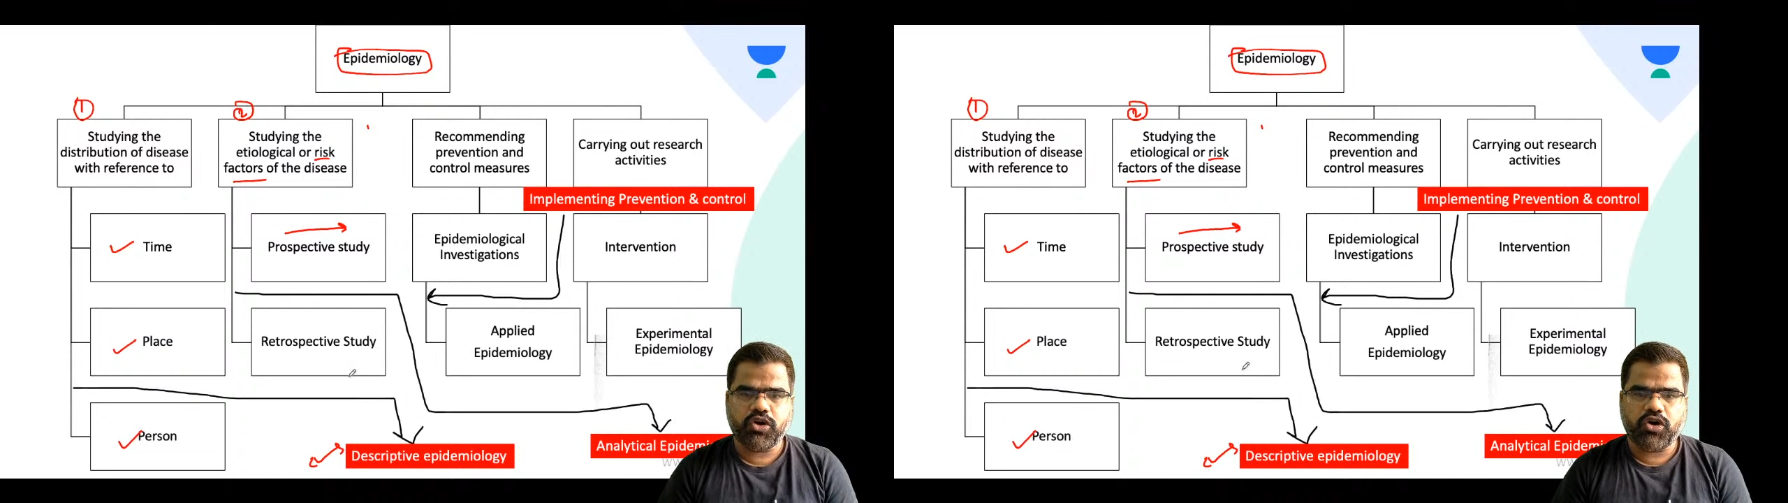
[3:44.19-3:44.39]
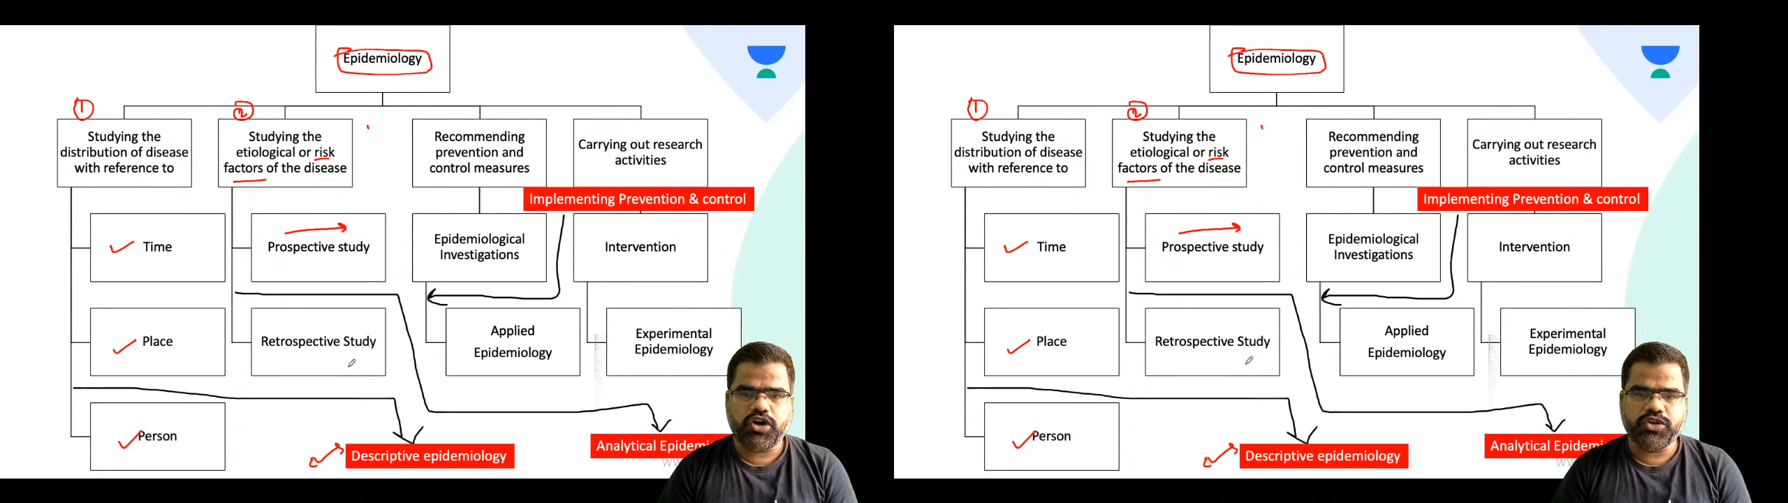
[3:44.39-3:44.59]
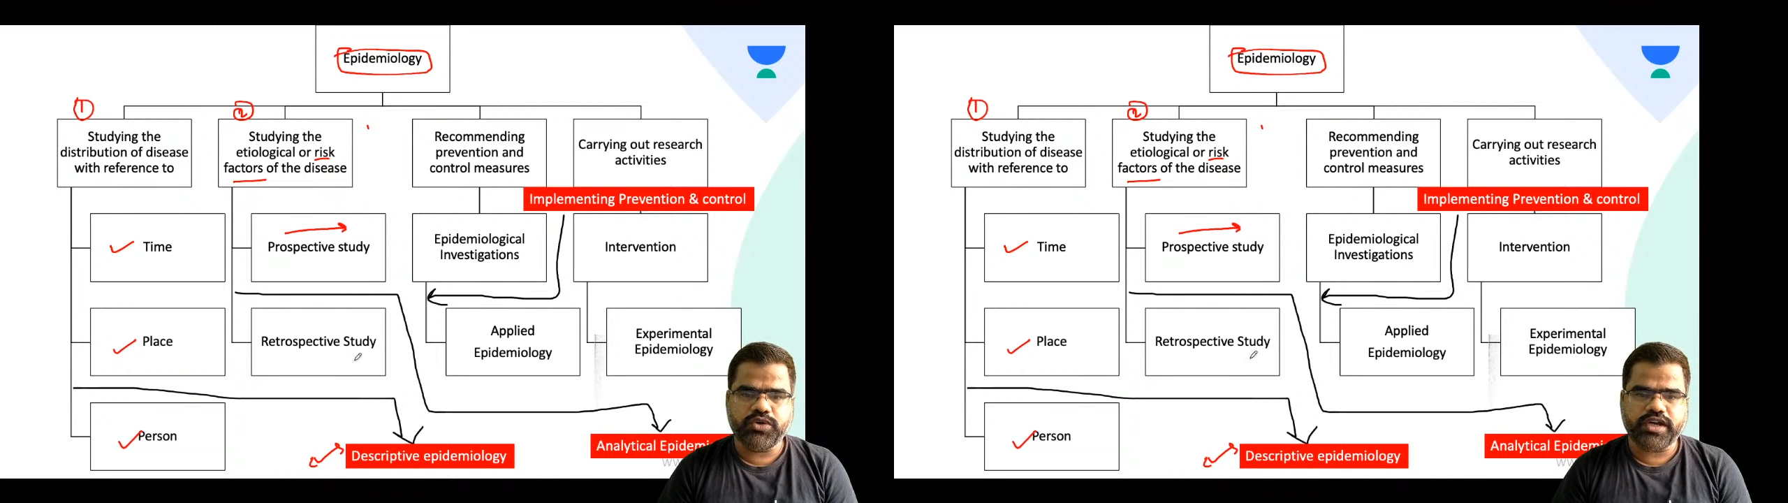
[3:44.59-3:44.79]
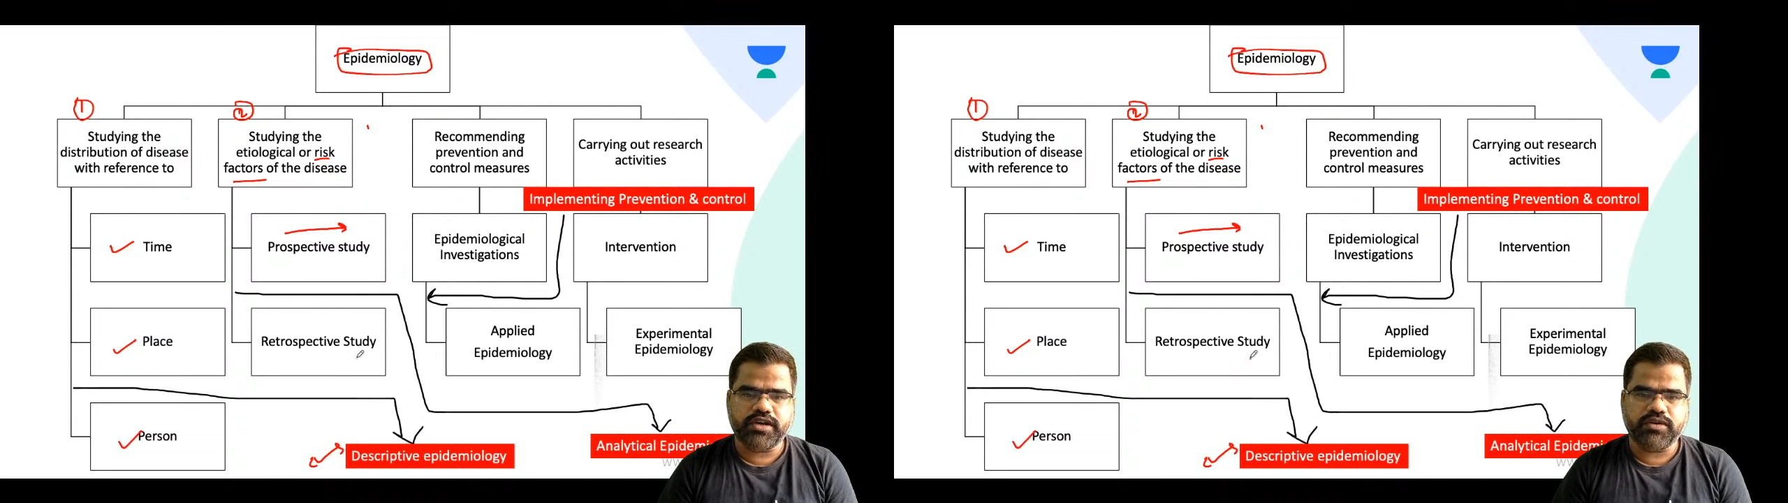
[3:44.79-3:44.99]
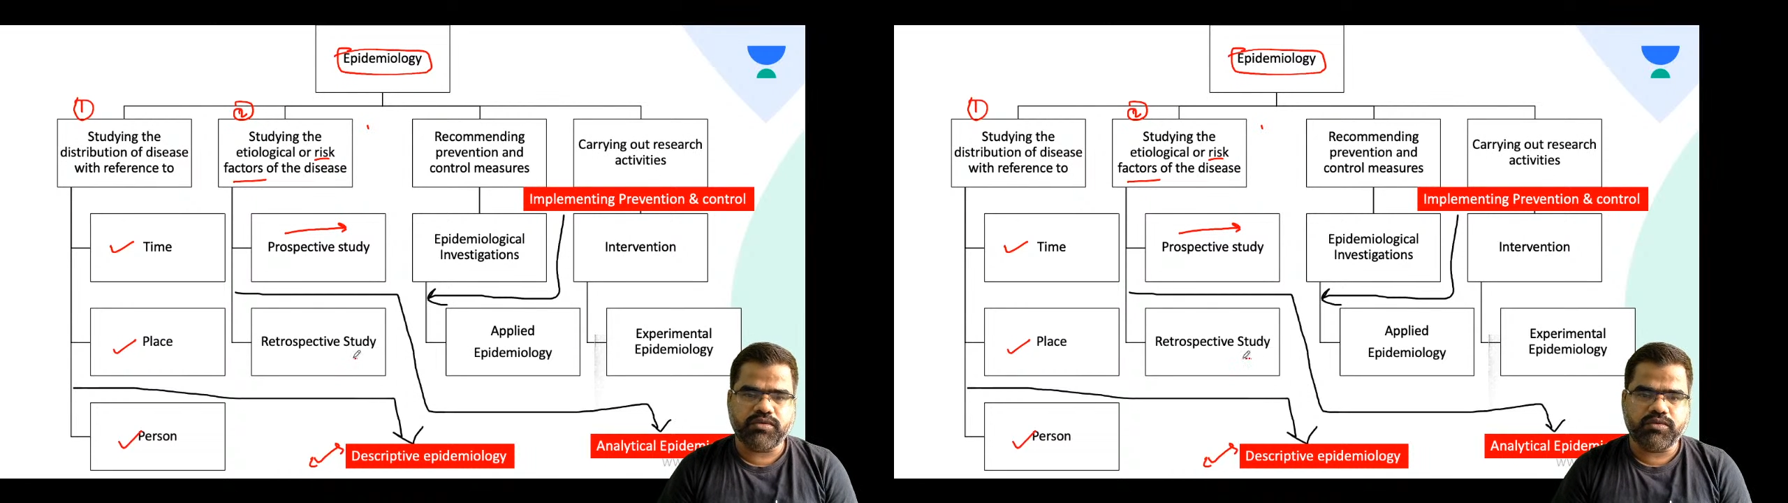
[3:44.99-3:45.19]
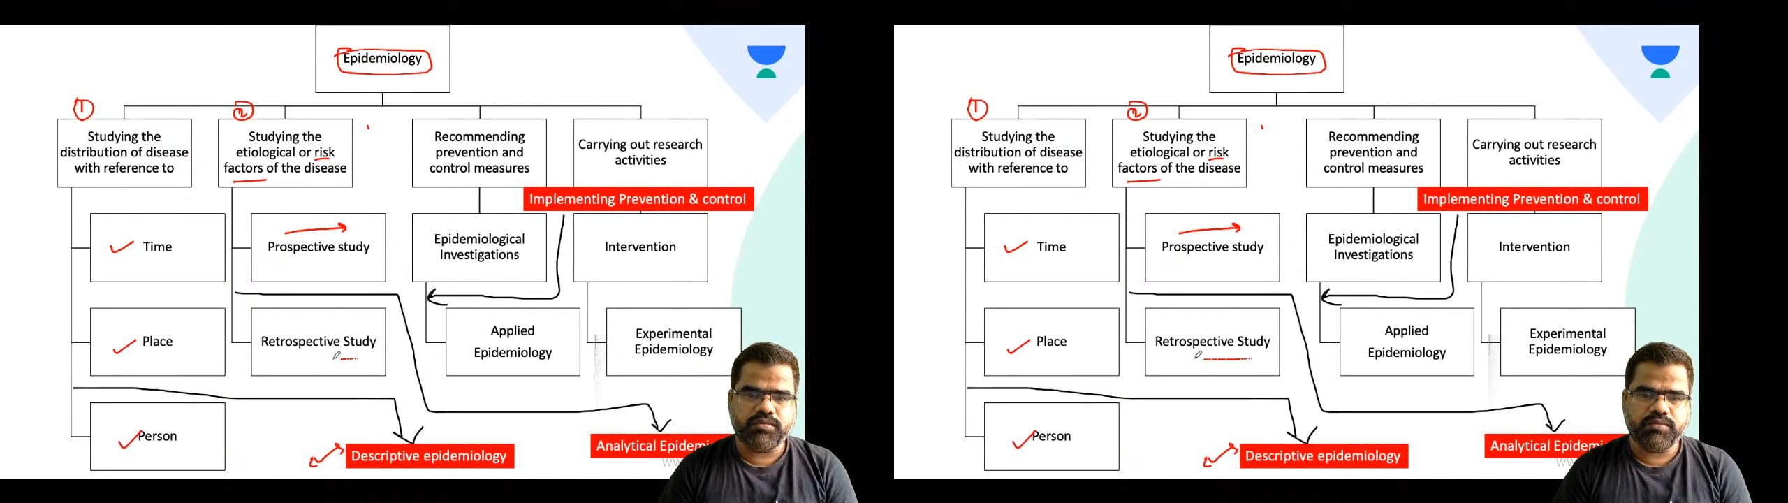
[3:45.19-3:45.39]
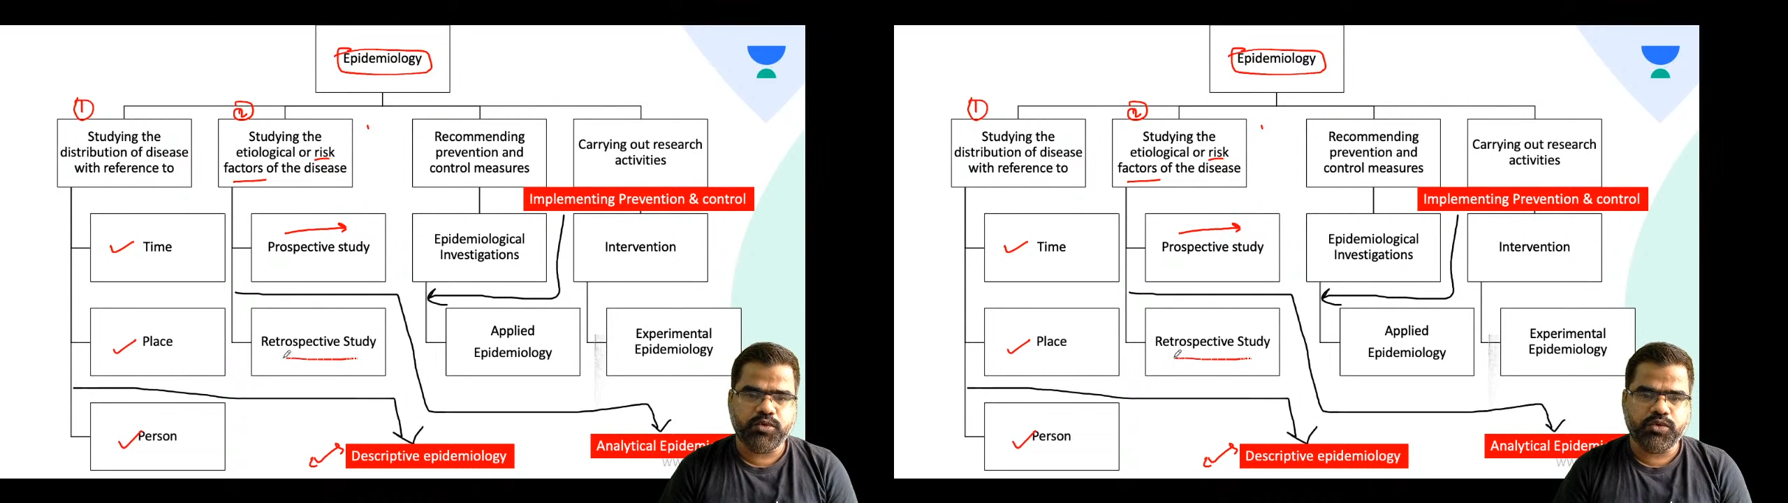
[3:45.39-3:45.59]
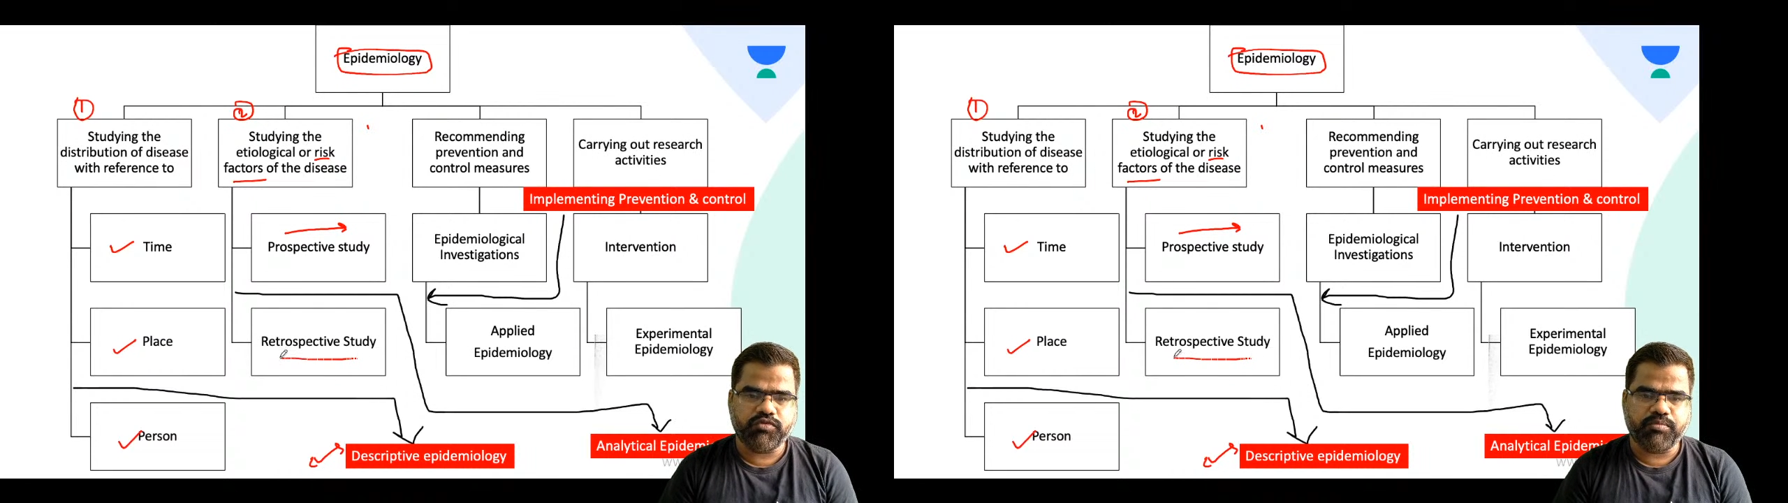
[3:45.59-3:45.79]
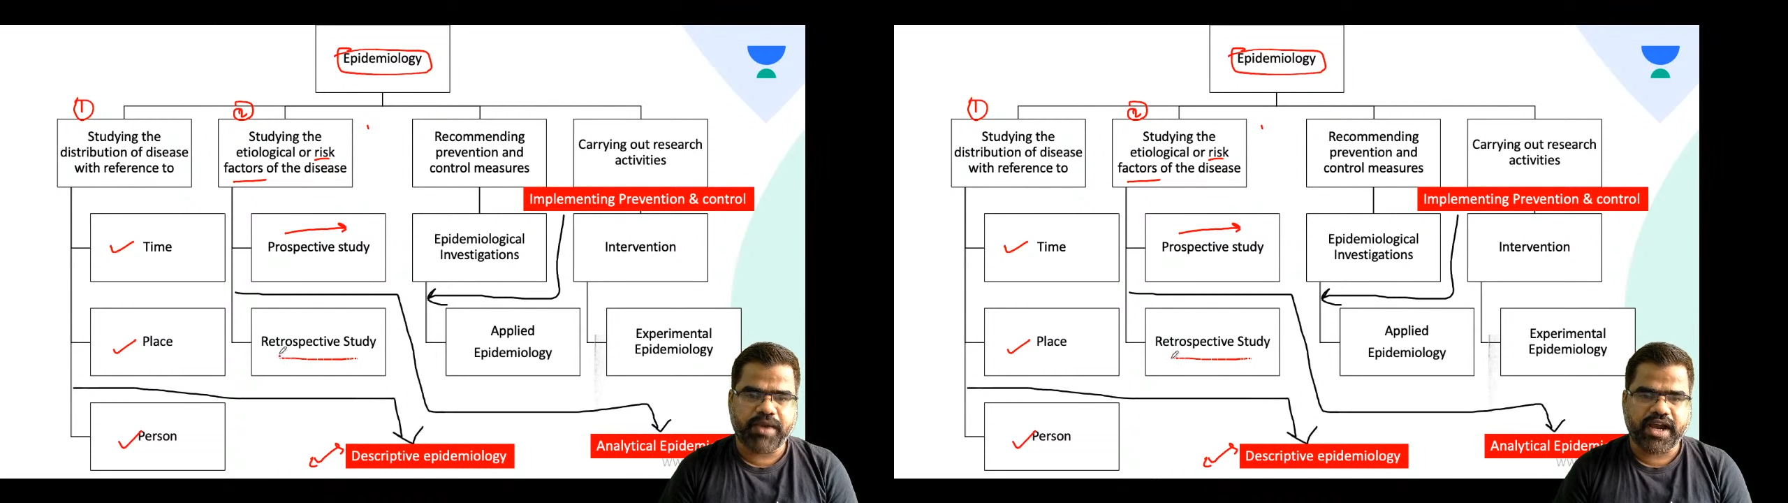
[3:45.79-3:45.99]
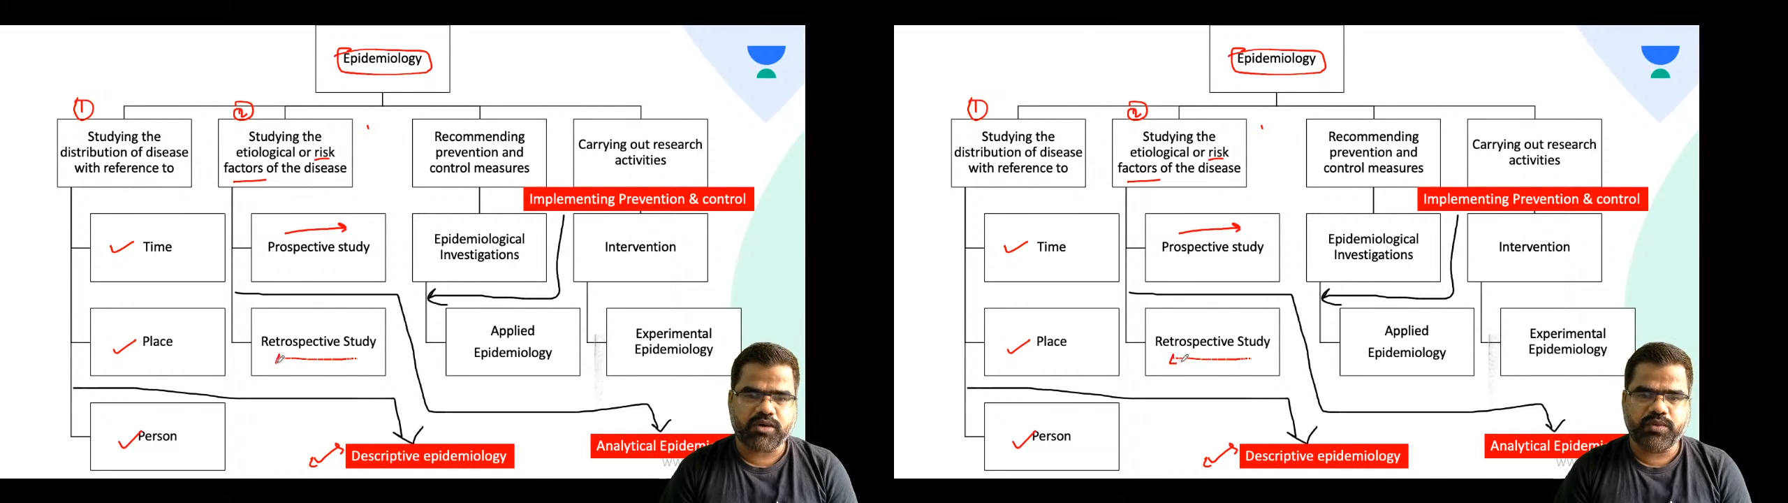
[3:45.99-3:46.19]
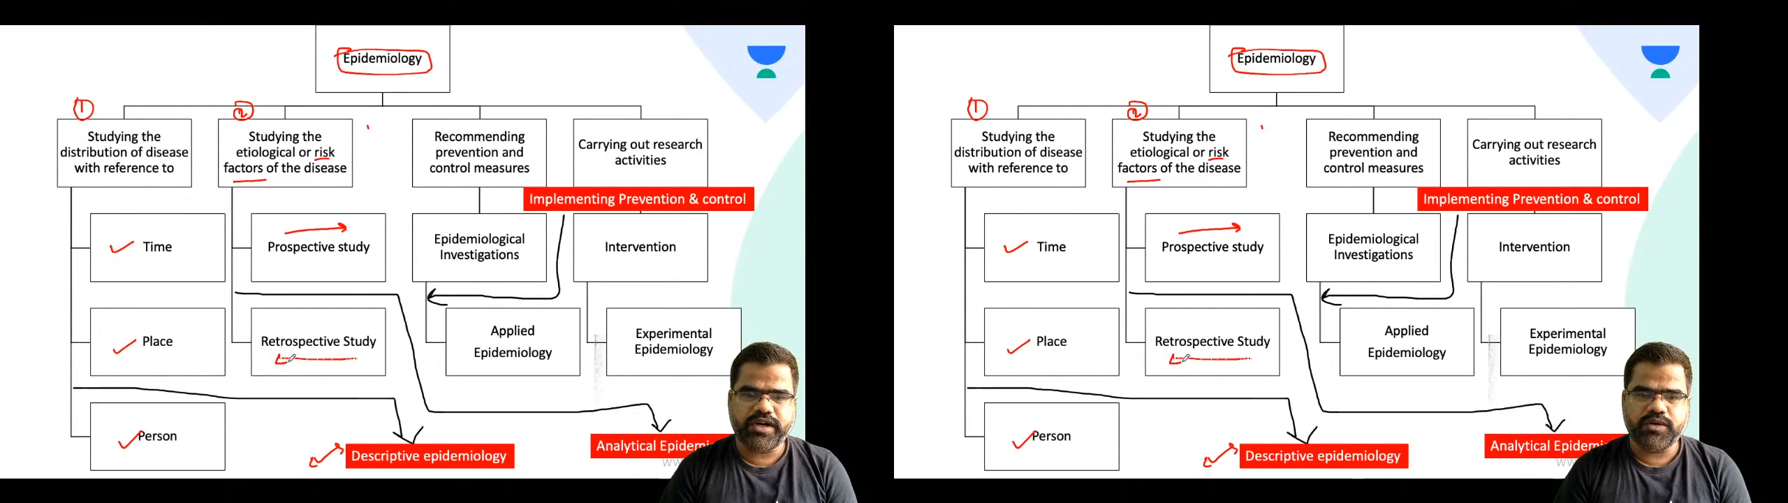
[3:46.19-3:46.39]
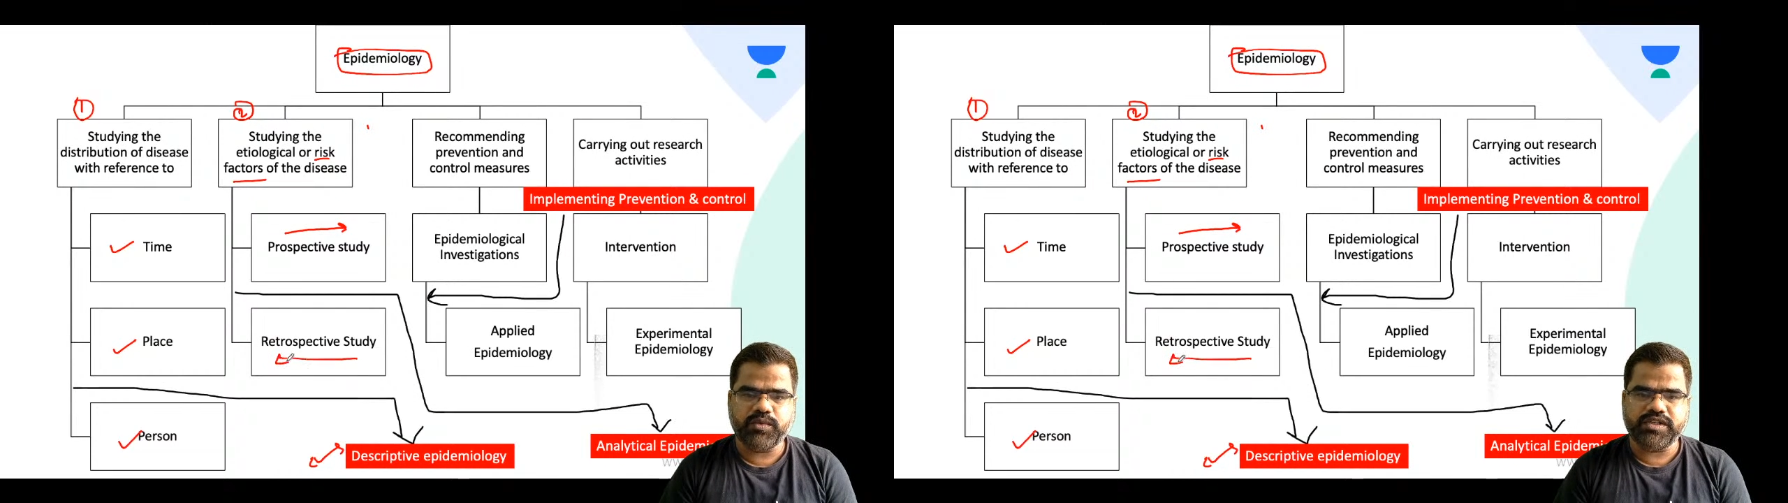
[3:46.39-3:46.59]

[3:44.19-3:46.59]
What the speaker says: or you can move backward,